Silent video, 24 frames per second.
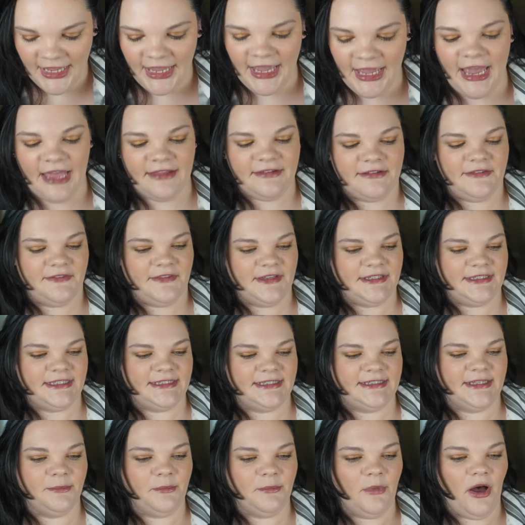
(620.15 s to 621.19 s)
And then this is
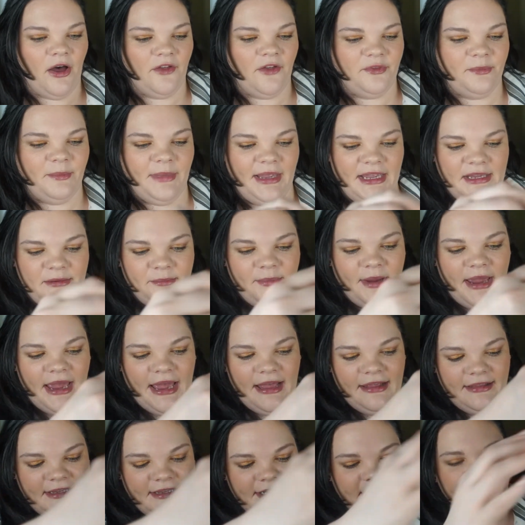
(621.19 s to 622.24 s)
the Mothman
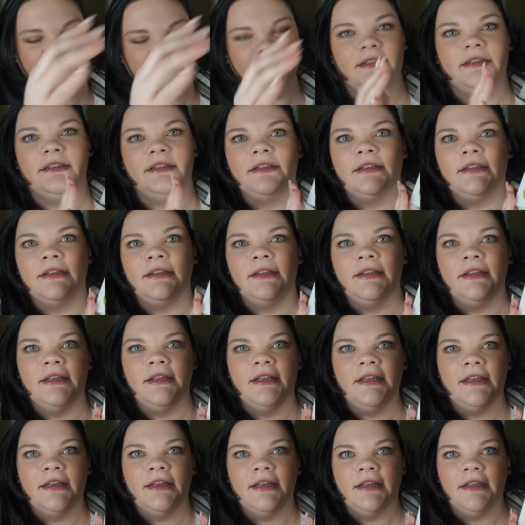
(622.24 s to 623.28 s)
palette.
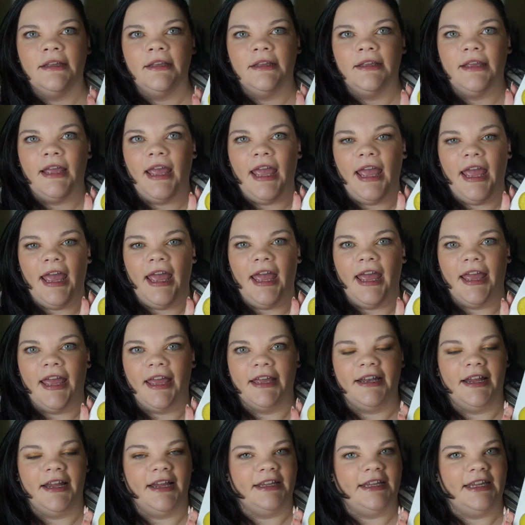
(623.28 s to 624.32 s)

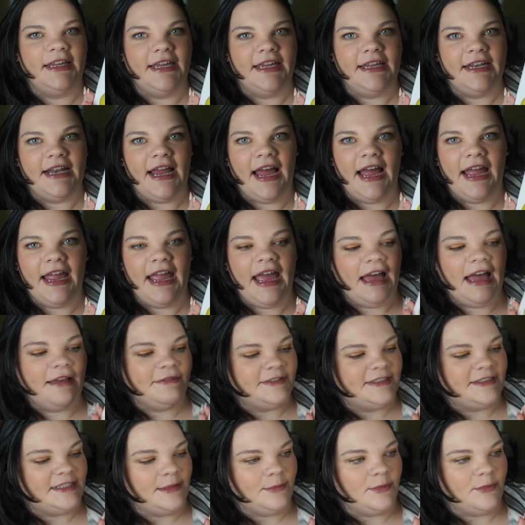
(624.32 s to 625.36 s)
And again, I have
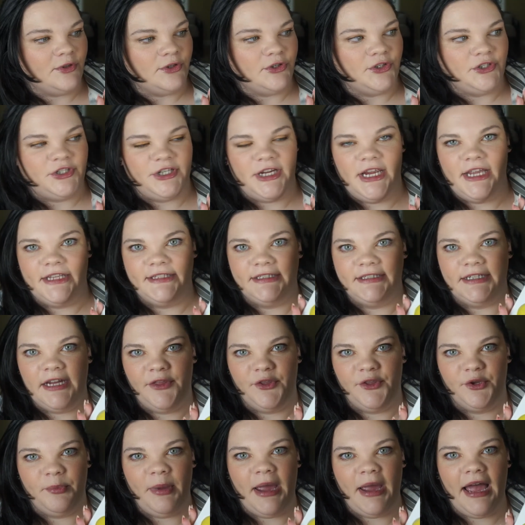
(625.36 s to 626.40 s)
similar shades in
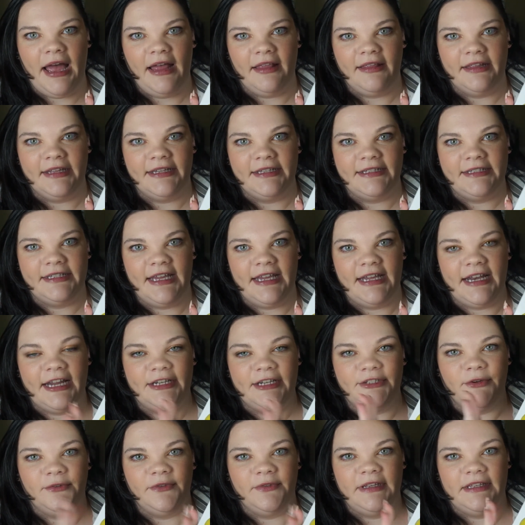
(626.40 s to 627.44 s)
other palettes, and I
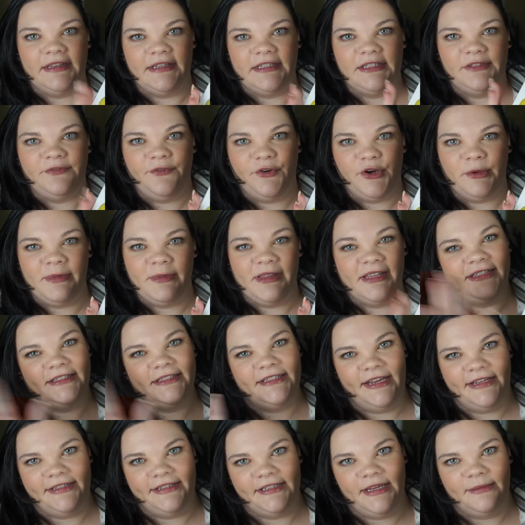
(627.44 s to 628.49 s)
don't think this formula
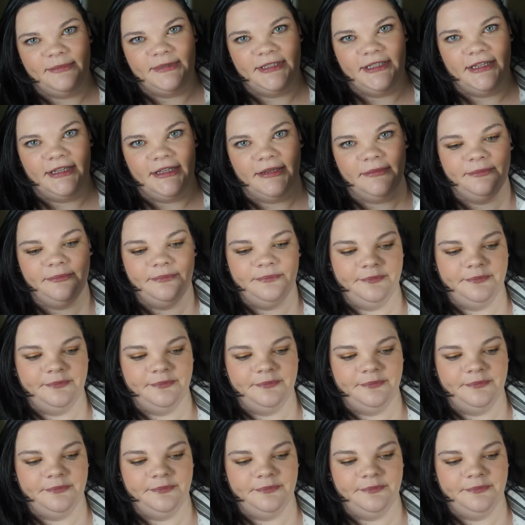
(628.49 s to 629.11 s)
stands up to them.